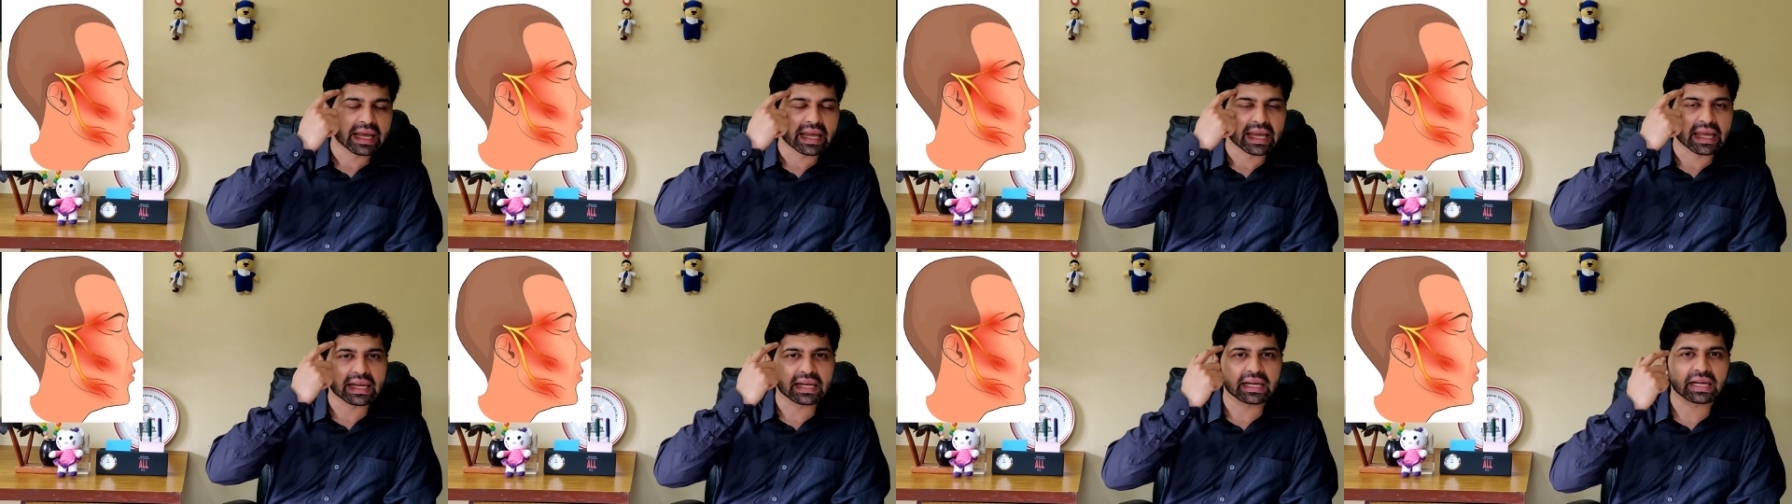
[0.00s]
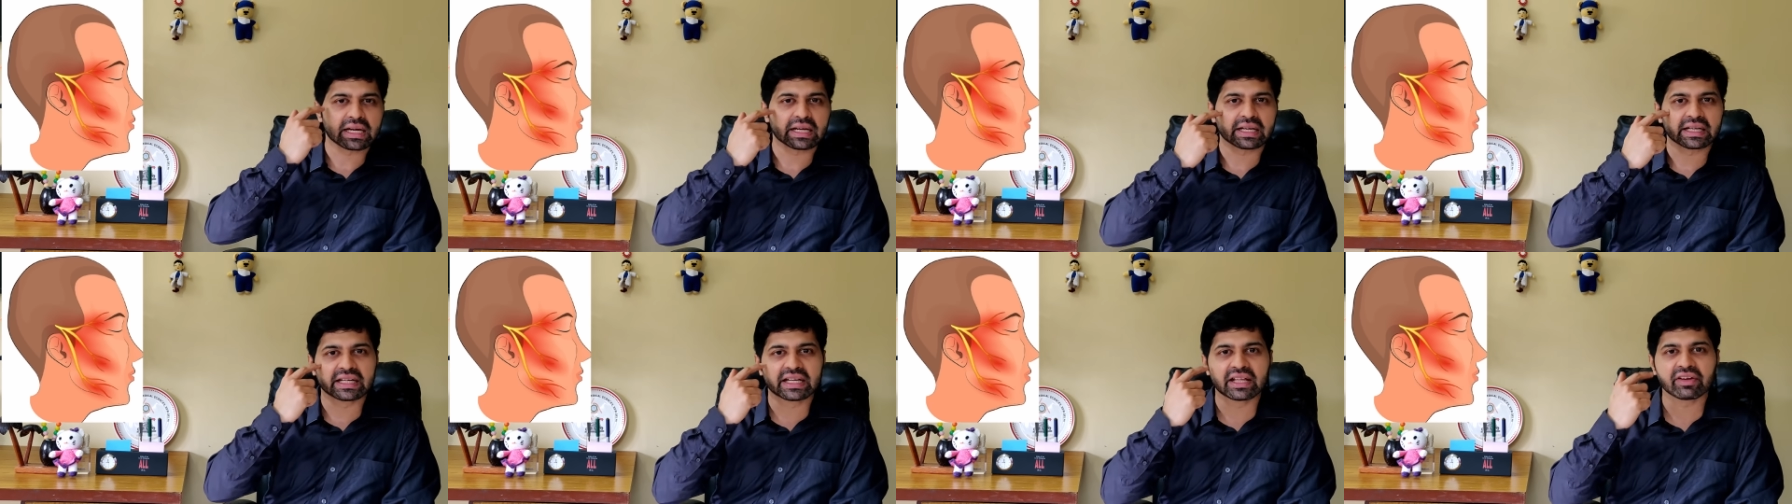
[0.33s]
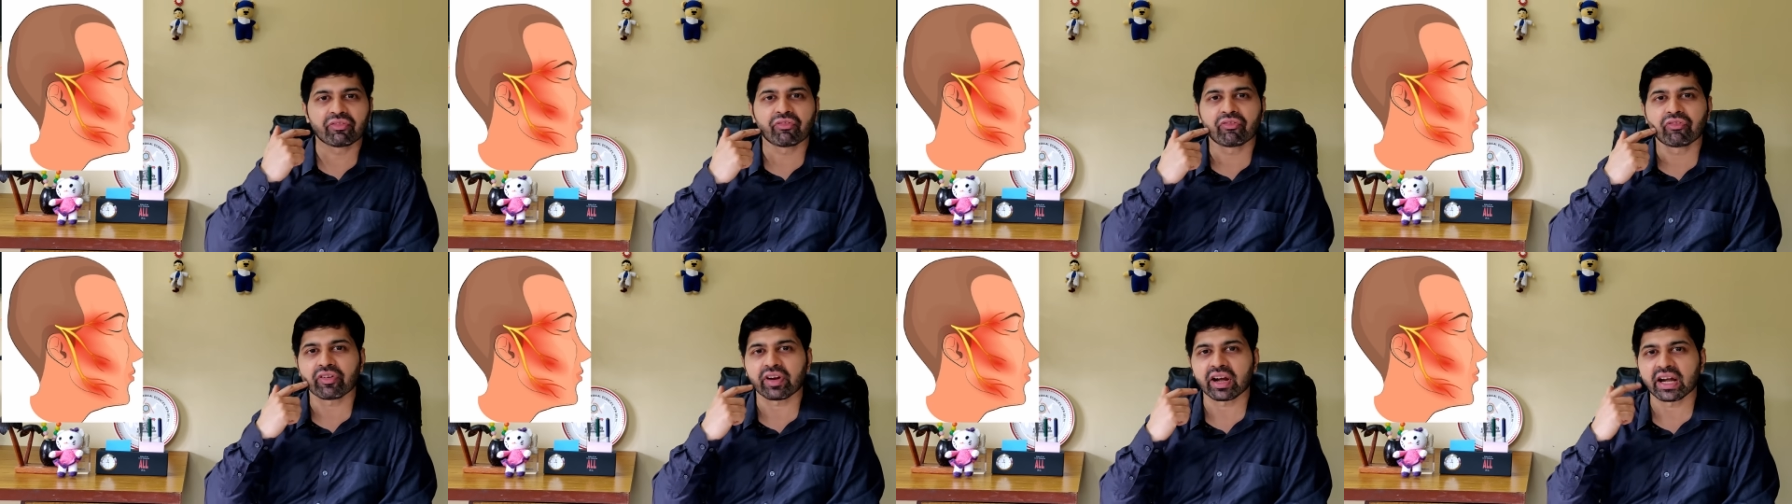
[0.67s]
in
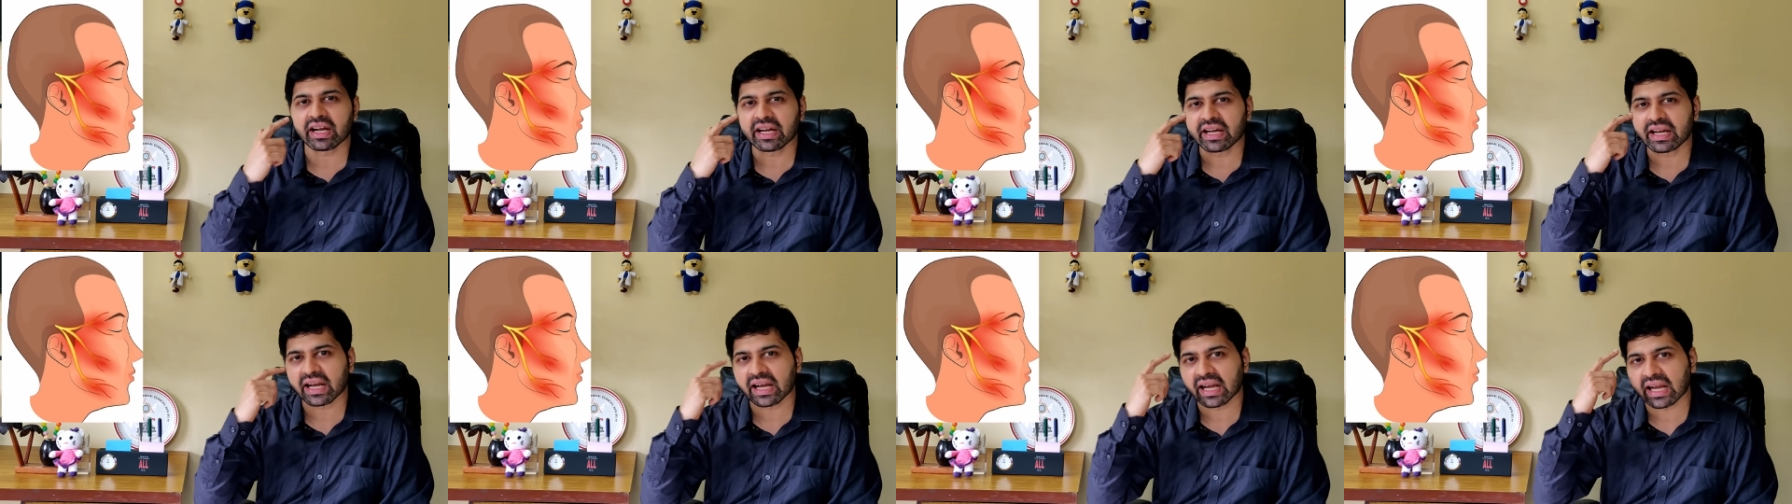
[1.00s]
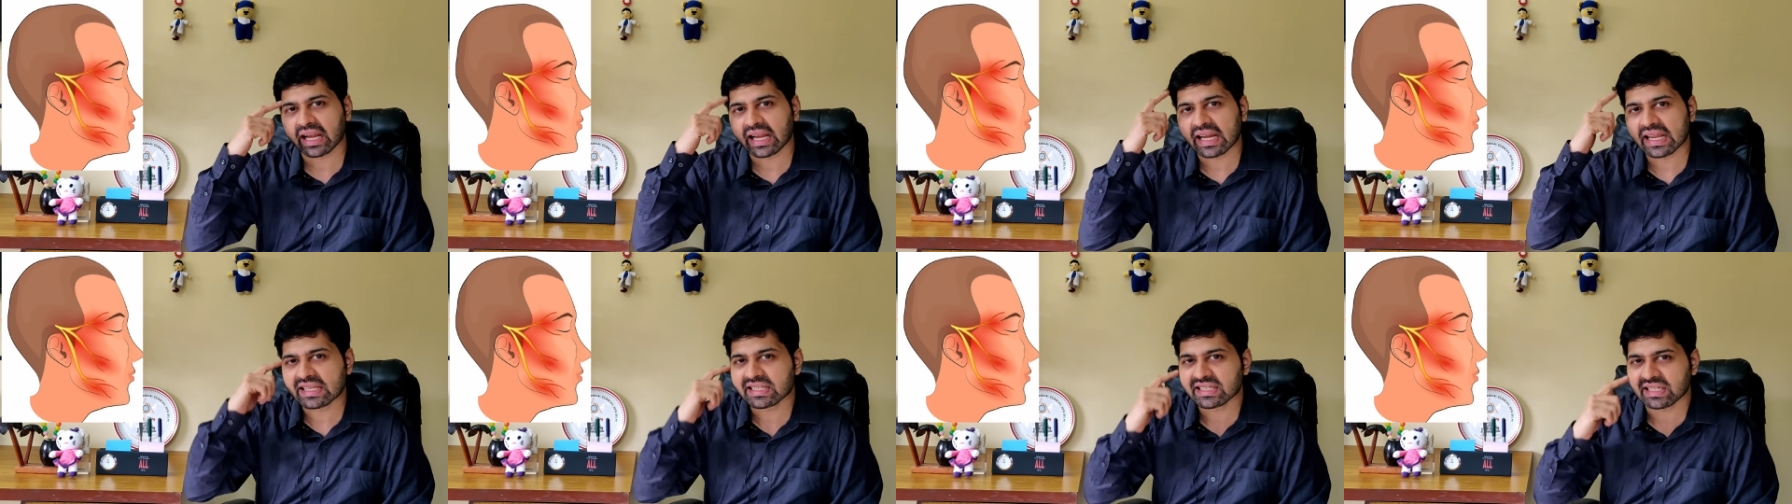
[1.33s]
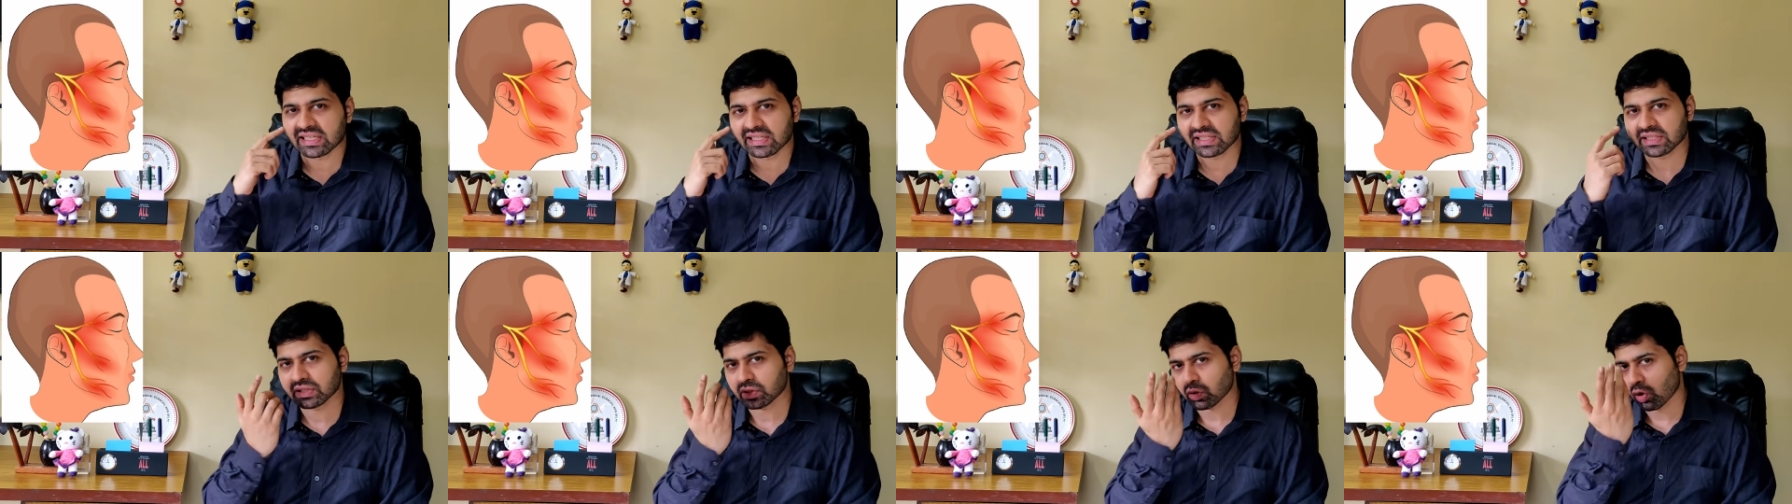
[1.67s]
different
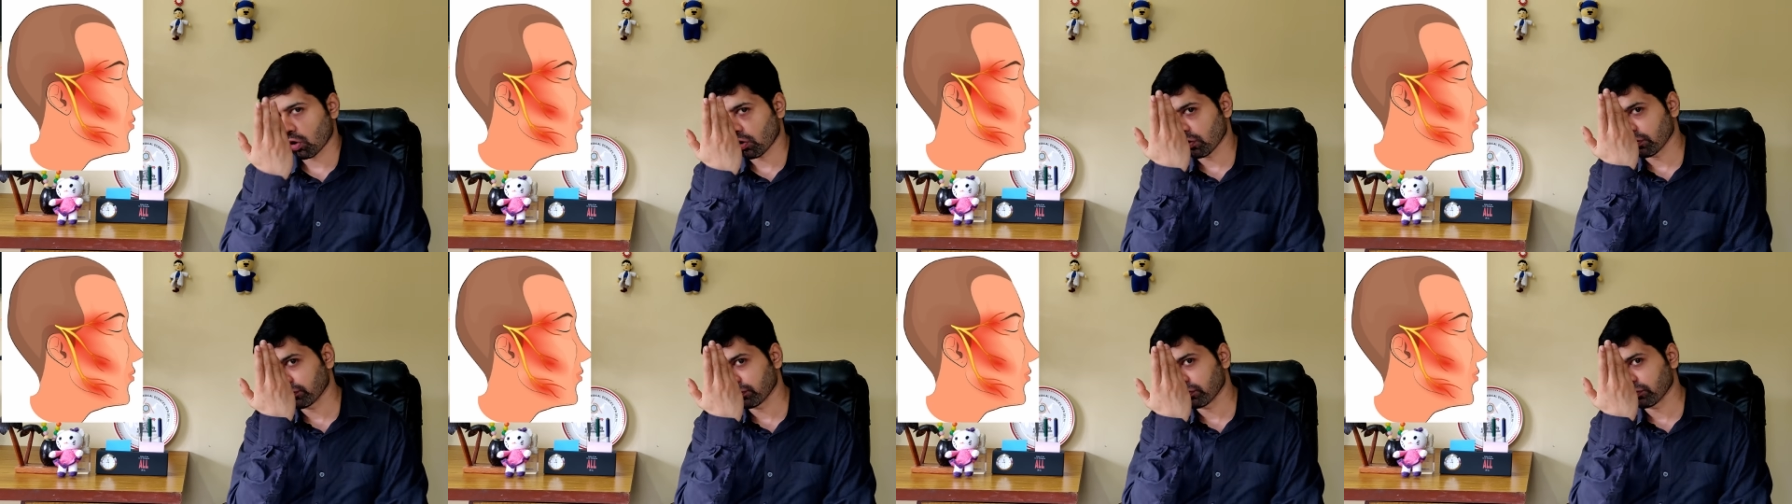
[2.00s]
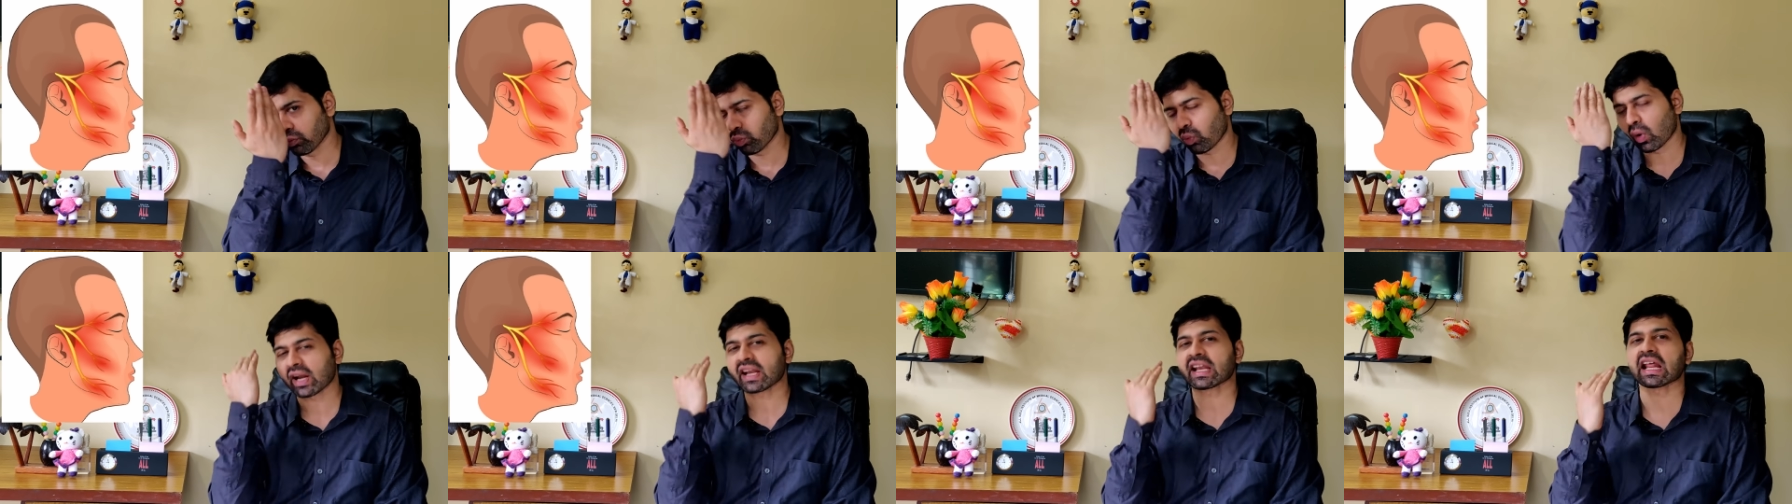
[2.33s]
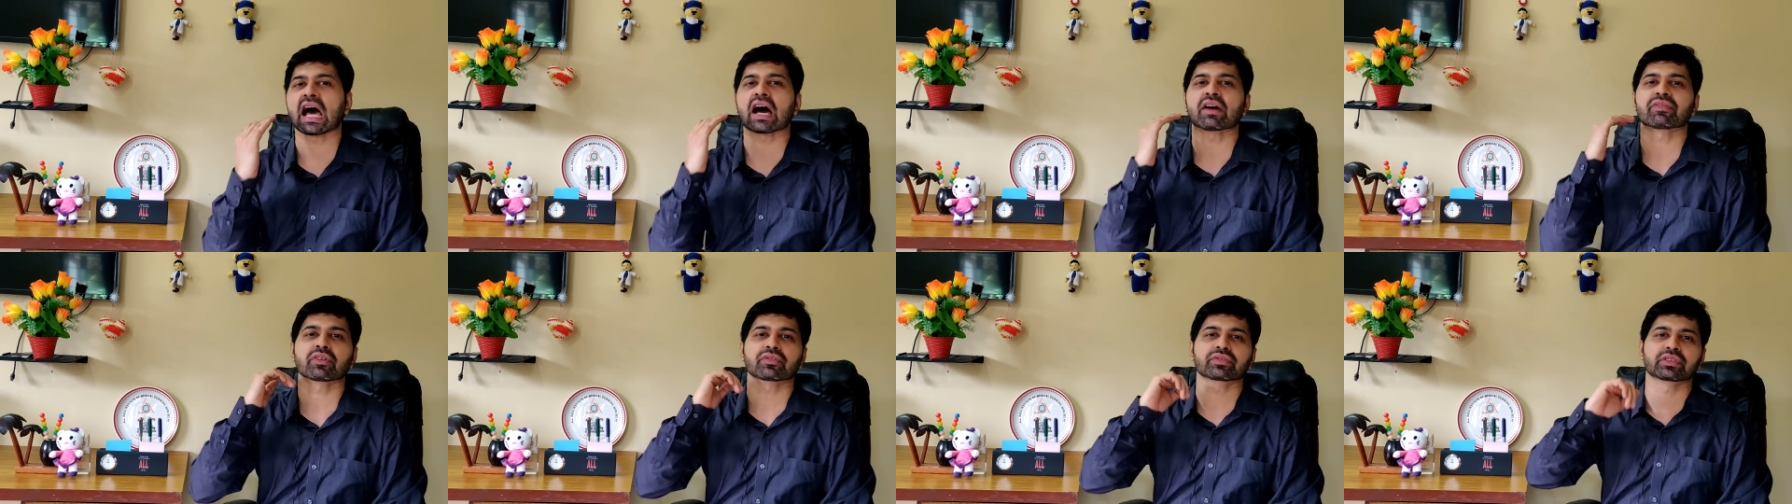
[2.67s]
regions of one
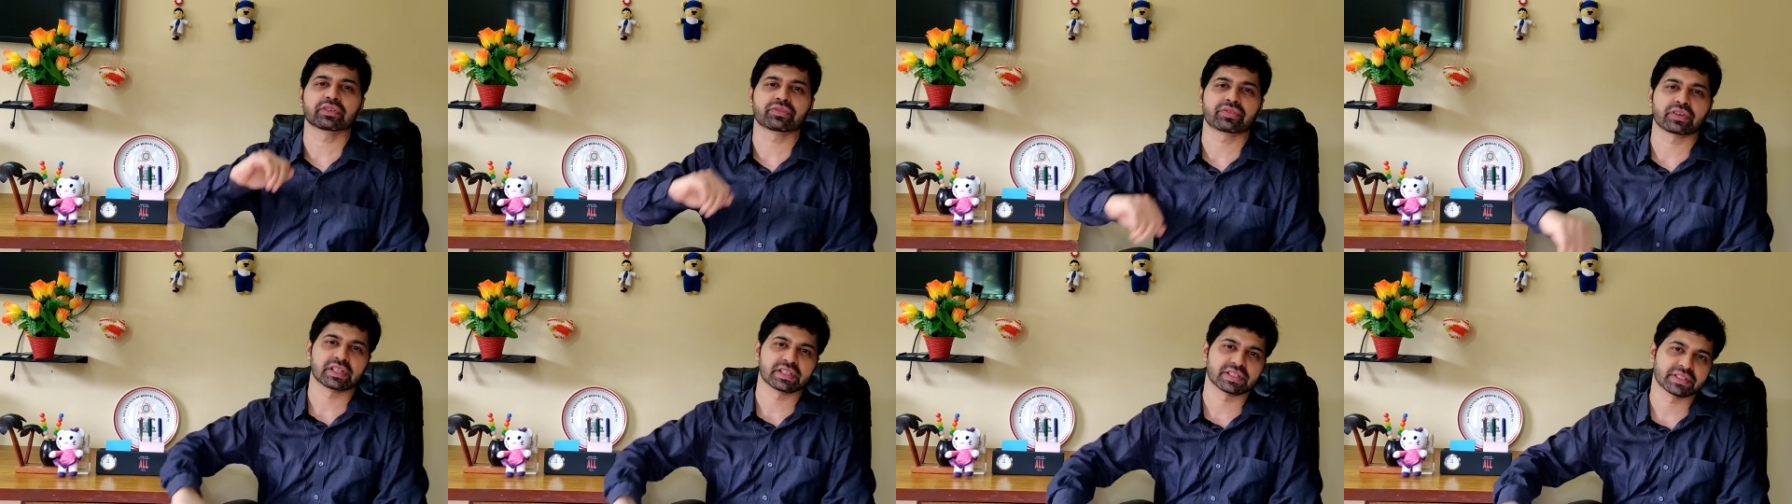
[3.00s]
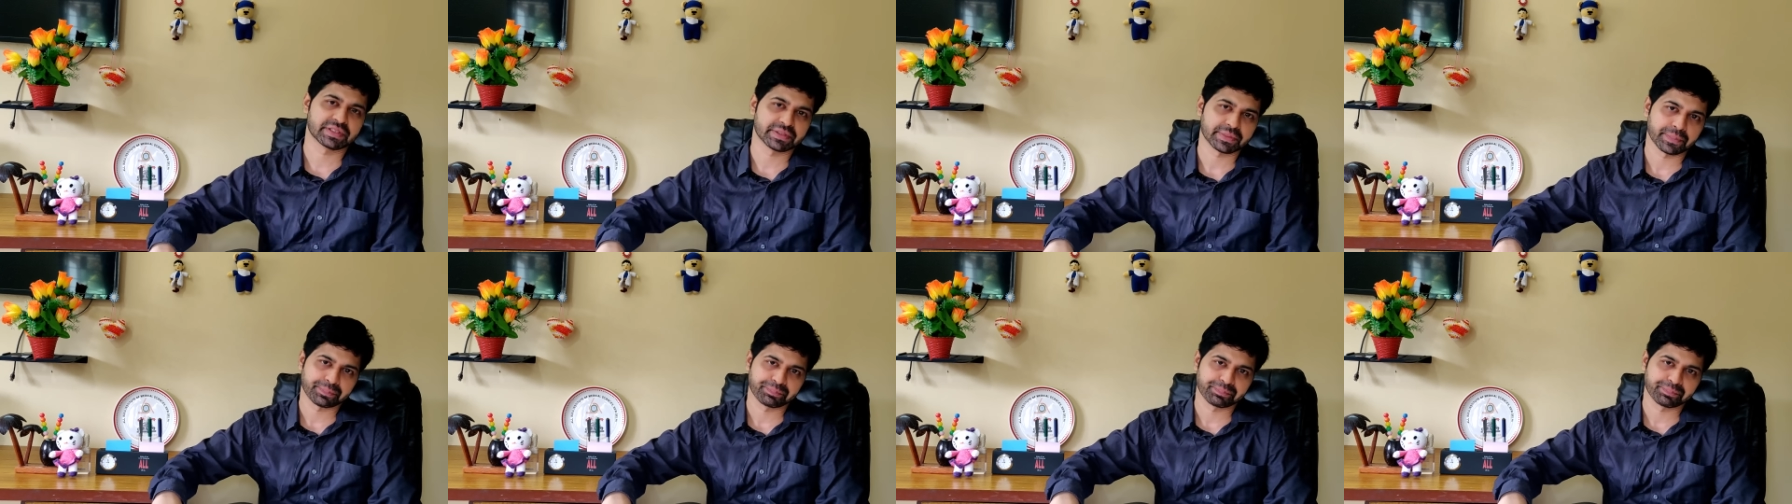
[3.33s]
half of the face.